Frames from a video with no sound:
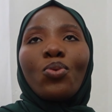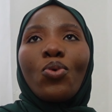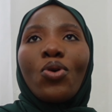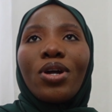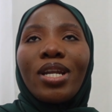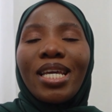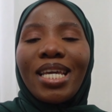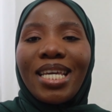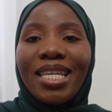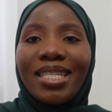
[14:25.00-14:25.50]

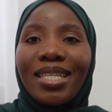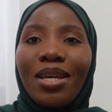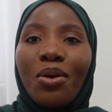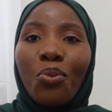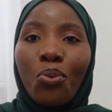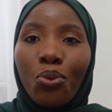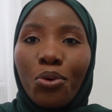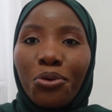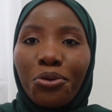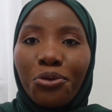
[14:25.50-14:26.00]
one is a
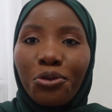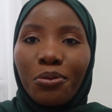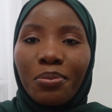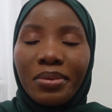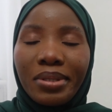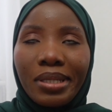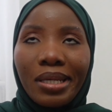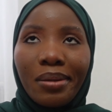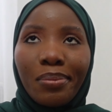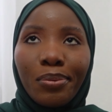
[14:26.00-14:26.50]
wardrobe
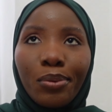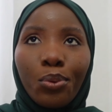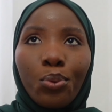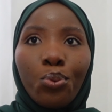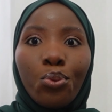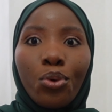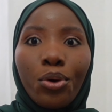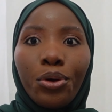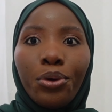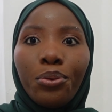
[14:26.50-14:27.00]
staple
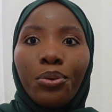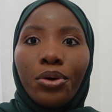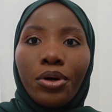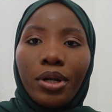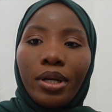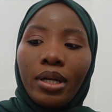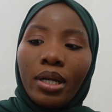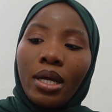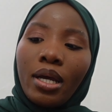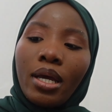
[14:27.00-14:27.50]

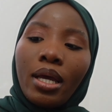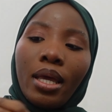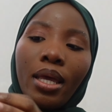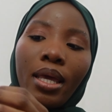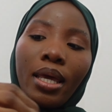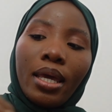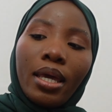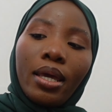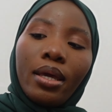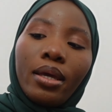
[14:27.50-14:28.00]
101
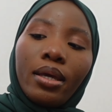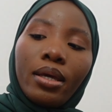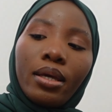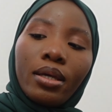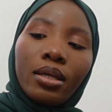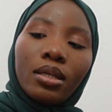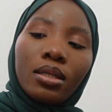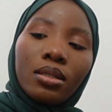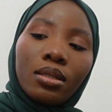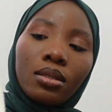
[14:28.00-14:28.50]
it
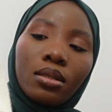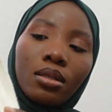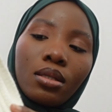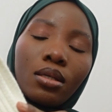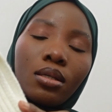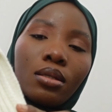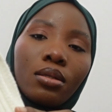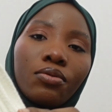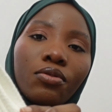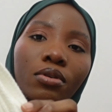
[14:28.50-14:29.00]
is
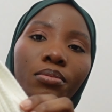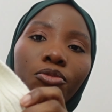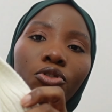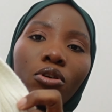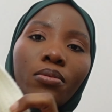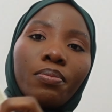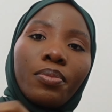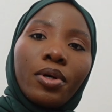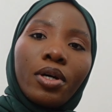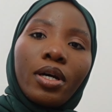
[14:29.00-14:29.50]
this cream
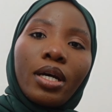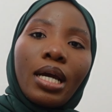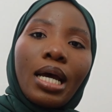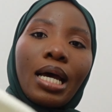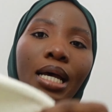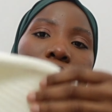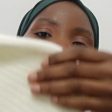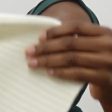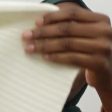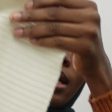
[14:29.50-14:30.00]
jumper it
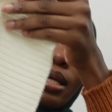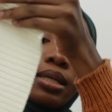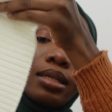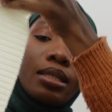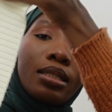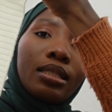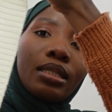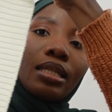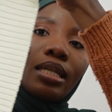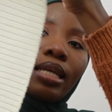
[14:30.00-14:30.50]
has like a
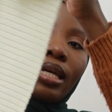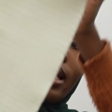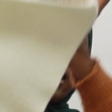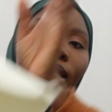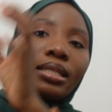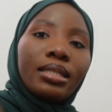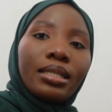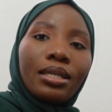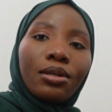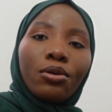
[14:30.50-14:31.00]

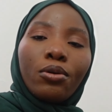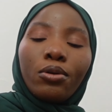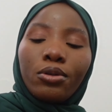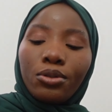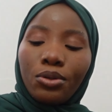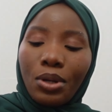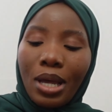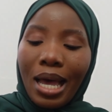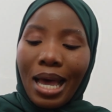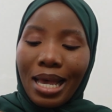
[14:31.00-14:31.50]
slit it
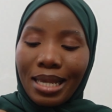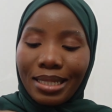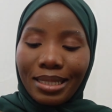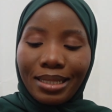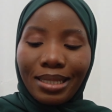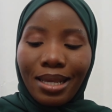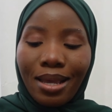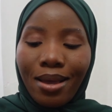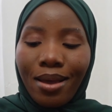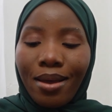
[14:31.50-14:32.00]
also
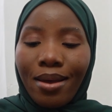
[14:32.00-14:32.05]
has